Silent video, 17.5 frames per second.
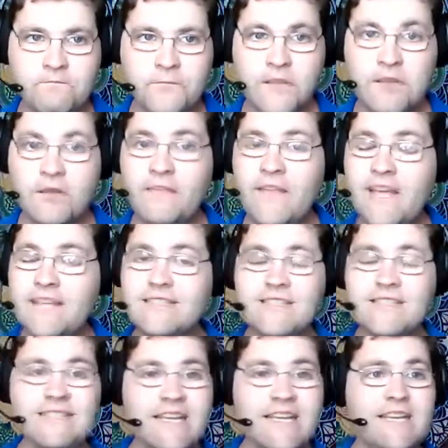You know, and that's
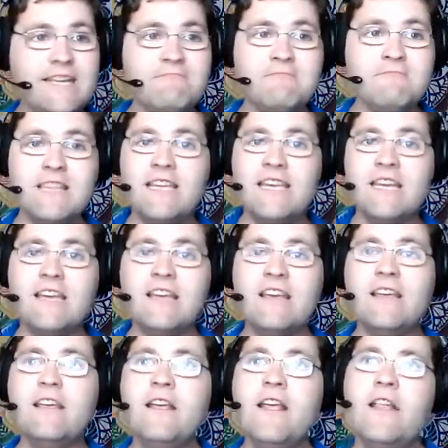the same
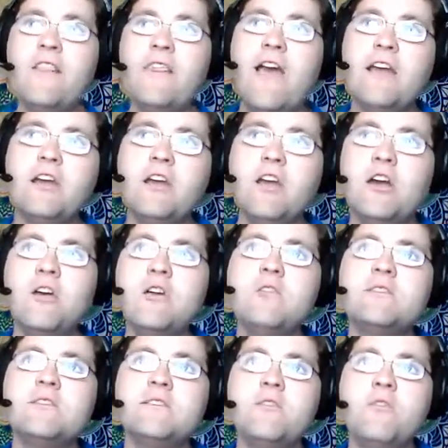thing that
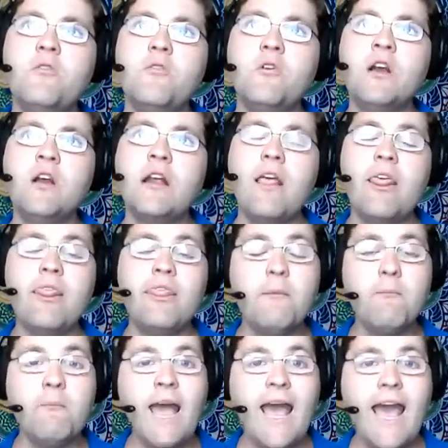goes for
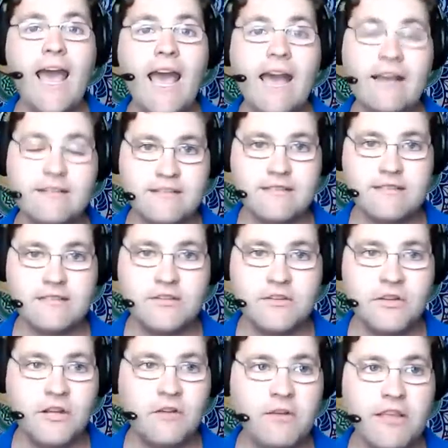the past.
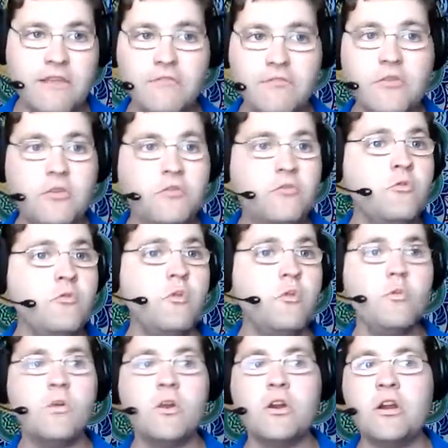You know, if
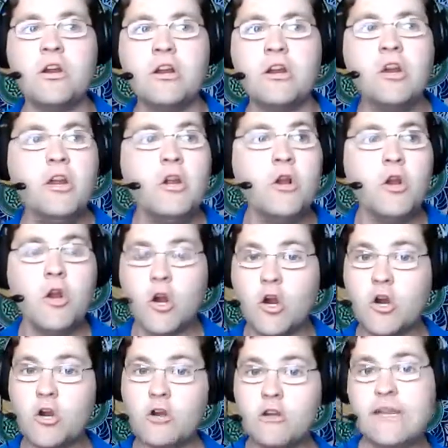you were
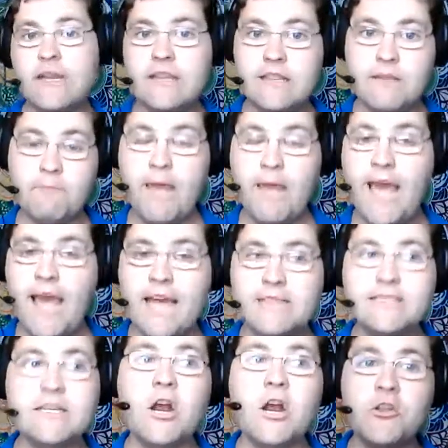hurt in the
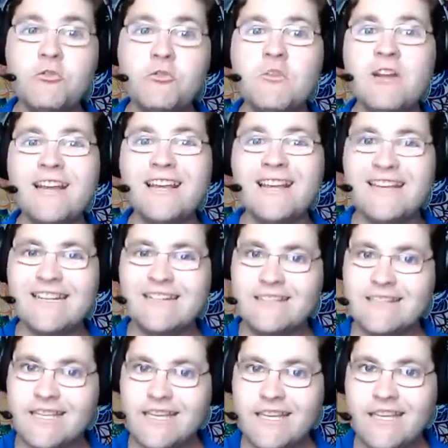past, are you going to
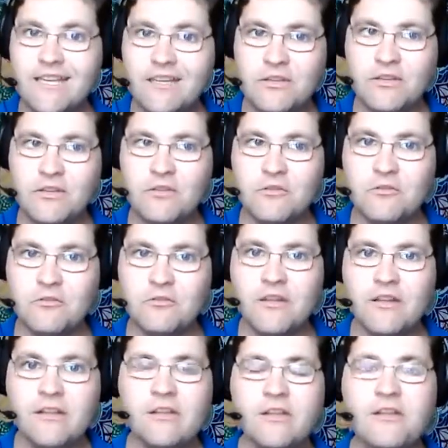continue
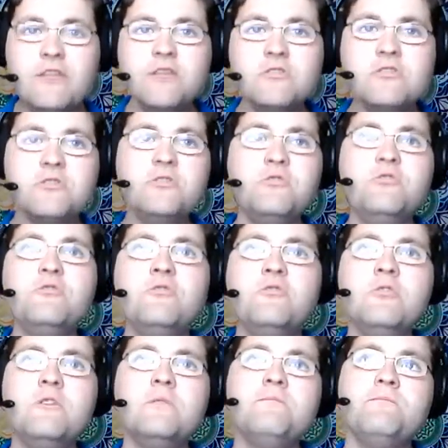
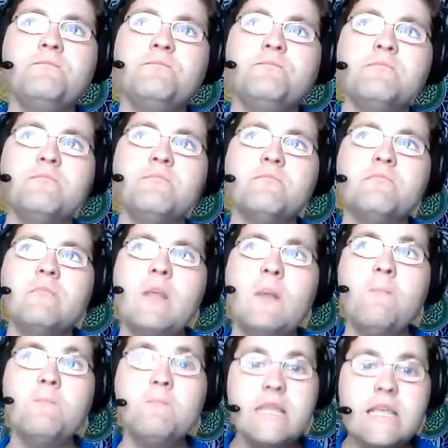to
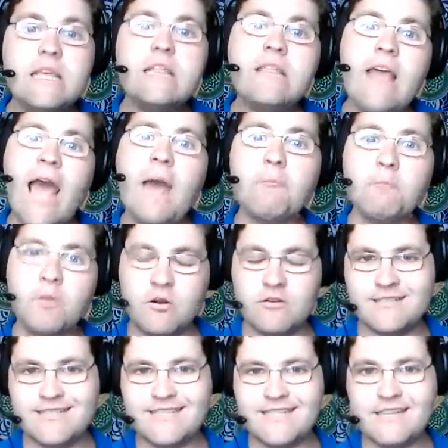be that
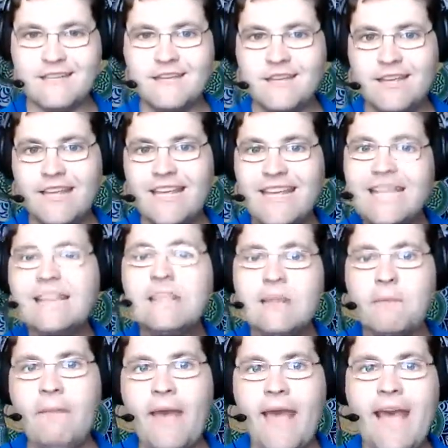person
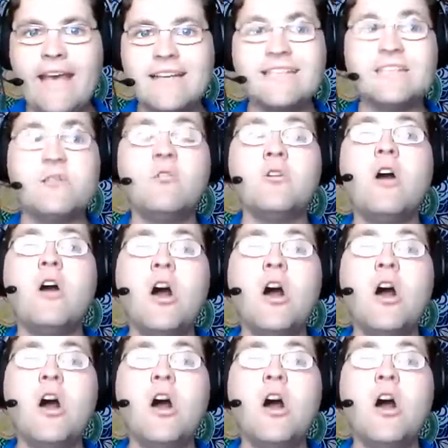in the past, or